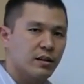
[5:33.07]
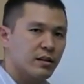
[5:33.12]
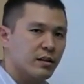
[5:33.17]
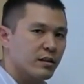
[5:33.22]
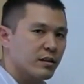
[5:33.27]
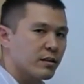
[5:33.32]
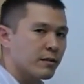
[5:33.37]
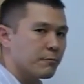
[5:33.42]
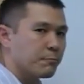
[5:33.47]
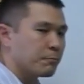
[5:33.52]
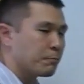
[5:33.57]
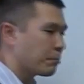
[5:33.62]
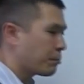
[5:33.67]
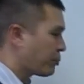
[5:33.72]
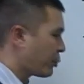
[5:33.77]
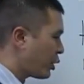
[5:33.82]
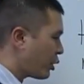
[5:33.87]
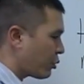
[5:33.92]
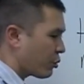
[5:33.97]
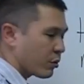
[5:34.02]

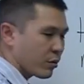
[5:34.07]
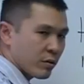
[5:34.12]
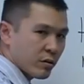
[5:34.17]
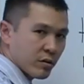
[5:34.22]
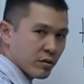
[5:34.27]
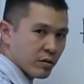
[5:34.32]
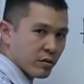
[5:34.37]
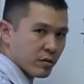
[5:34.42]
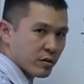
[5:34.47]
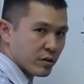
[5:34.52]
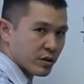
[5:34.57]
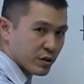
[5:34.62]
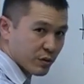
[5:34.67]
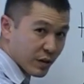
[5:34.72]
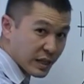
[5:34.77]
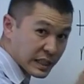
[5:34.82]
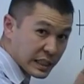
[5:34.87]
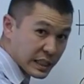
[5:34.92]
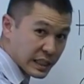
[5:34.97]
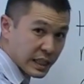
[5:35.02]
Compute.
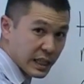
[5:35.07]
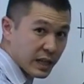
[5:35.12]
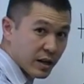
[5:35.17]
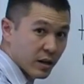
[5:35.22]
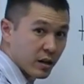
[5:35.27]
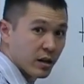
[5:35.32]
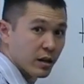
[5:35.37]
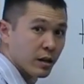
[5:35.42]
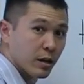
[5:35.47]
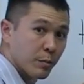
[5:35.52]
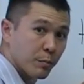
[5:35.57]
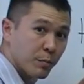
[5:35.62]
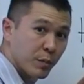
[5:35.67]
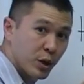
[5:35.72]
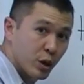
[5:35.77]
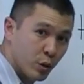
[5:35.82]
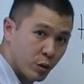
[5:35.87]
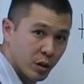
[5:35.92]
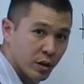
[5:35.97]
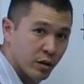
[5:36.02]
Stress is here.
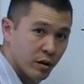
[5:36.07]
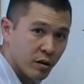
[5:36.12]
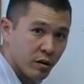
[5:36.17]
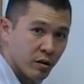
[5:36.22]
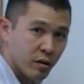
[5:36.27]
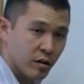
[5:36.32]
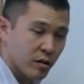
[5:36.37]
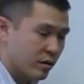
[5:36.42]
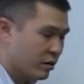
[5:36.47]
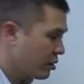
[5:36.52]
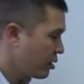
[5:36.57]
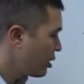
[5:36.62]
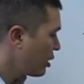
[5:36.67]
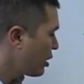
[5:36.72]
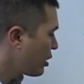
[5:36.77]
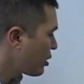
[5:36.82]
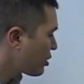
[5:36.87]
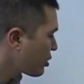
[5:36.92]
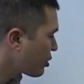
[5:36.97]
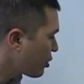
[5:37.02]
Computer.
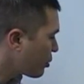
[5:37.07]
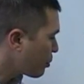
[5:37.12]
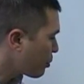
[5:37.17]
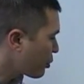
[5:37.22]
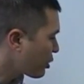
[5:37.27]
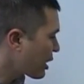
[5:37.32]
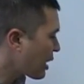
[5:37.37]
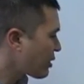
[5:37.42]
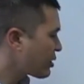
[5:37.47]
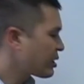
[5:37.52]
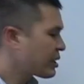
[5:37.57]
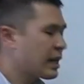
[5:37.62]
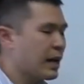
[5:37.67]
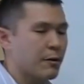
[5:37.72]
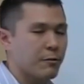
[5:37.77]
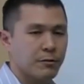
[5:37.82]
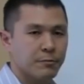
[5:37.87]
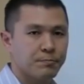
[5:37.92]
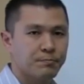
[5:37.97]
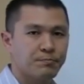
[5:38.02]
So you pronounce that
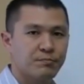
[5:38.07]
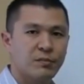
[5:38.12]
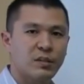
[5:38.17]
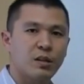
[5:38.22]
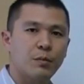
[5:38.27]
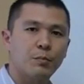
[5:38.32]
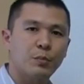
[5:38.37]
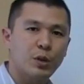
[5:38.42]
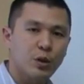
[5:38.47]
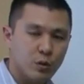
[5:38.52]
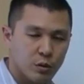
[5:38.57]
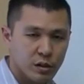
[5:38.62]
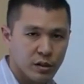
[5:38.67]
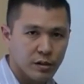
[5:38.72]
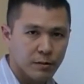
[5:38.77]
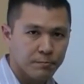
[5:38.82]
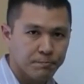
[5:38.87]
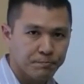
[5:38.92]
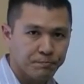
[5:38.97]
one. Computer.